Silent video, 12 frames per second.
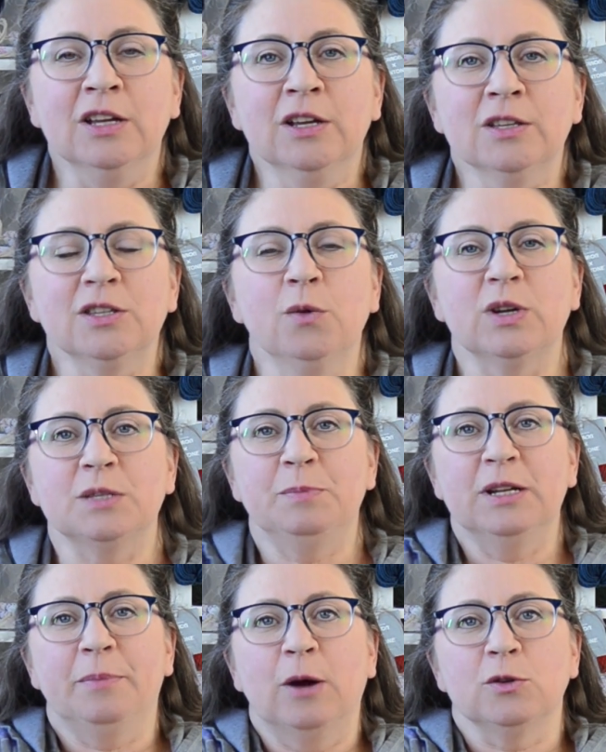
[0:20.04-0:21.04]
So it's
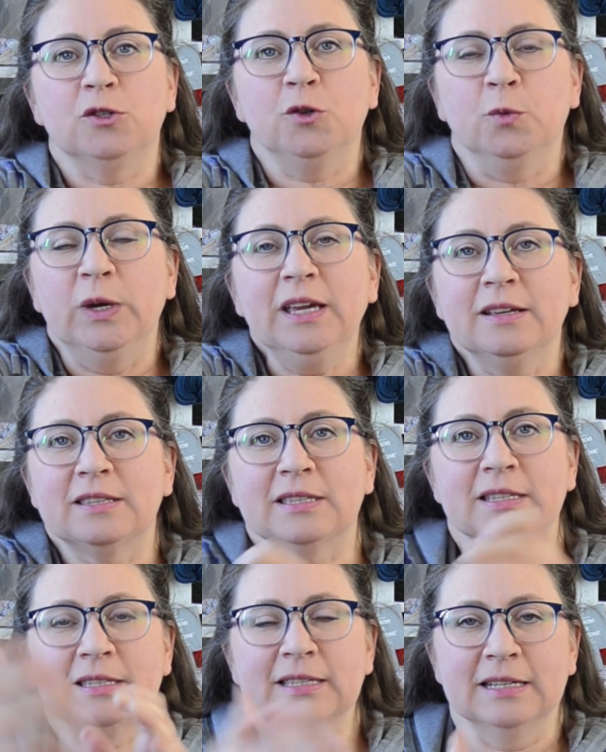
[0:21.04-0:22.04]
been about 2
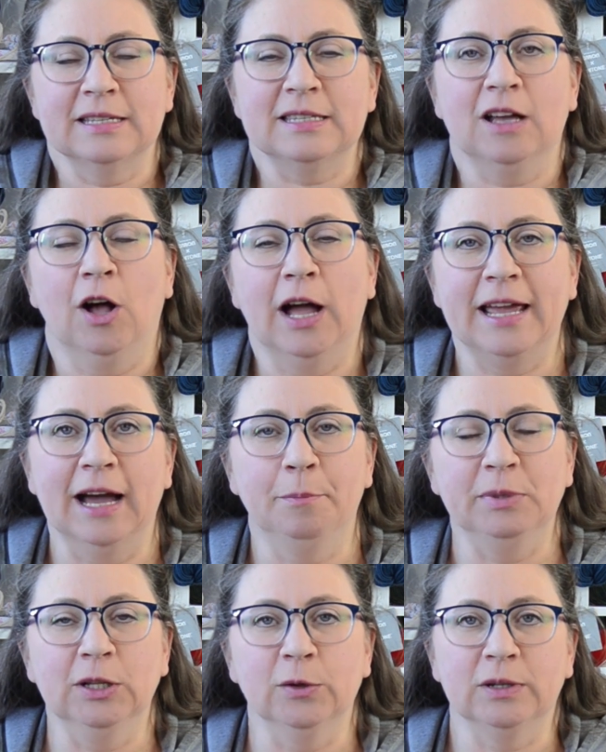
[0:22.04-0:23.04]
weeks since I
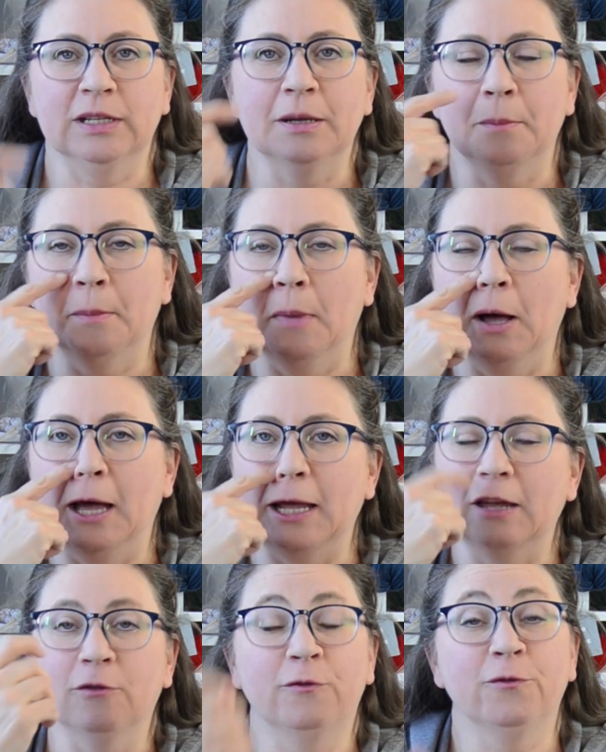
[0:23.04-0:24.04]
uploaded
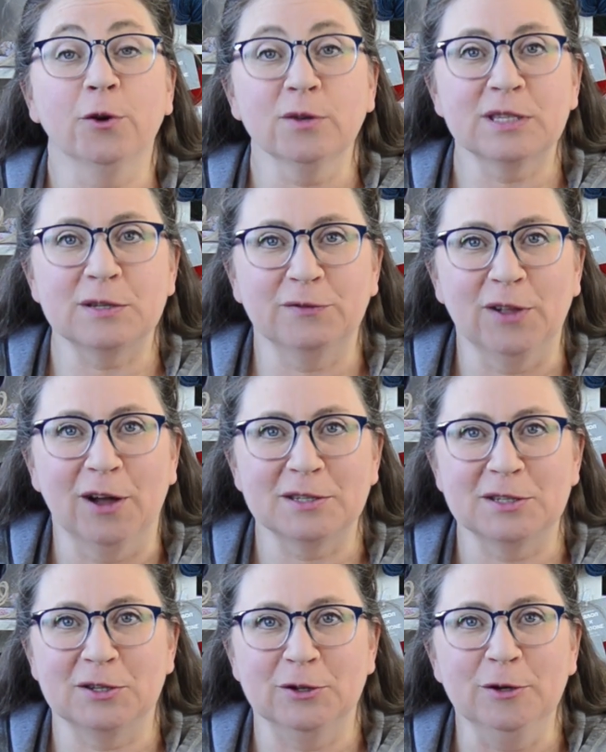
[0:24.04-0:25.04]
my first
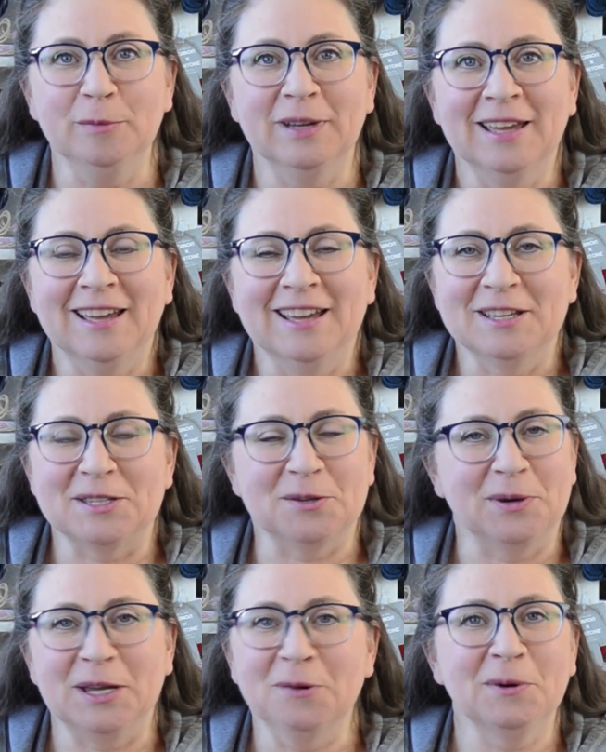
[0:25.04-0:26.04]
Flosstube,
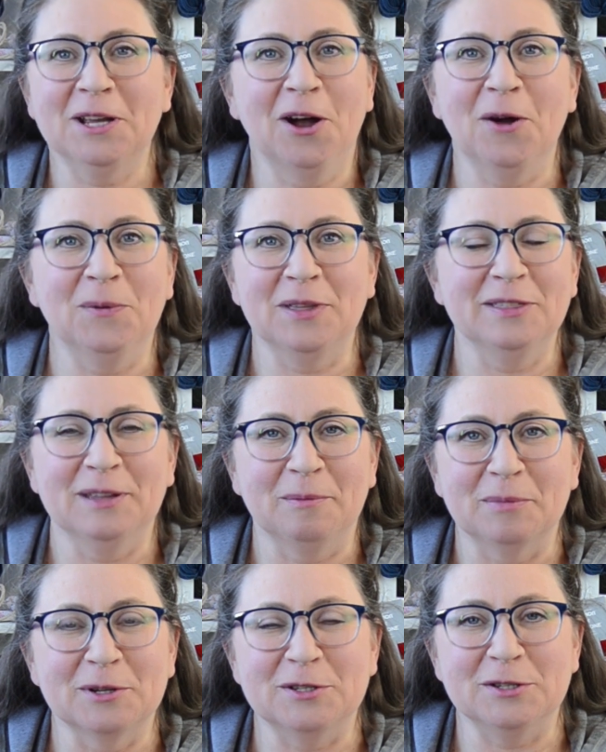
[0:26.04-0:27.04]
so here we are with
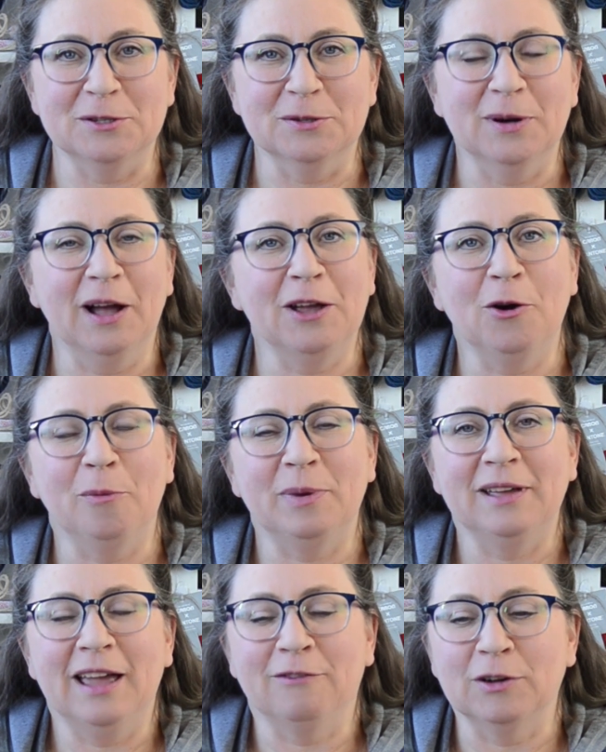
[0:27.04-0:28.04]
number 2. I hope
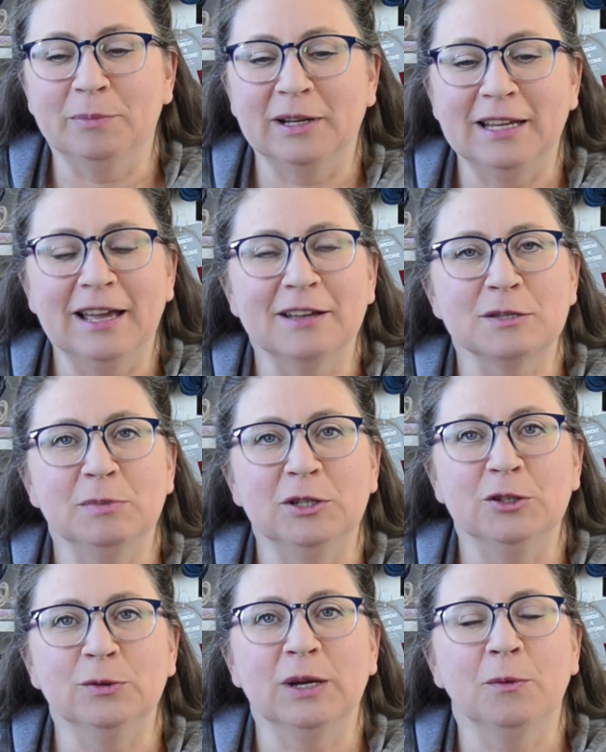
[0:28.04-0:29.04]
everybody has
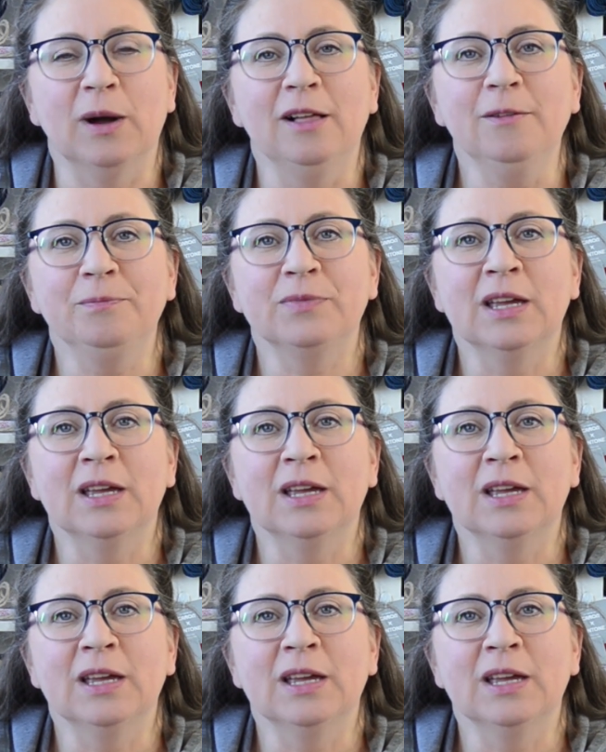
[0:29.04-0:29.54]
been doing well.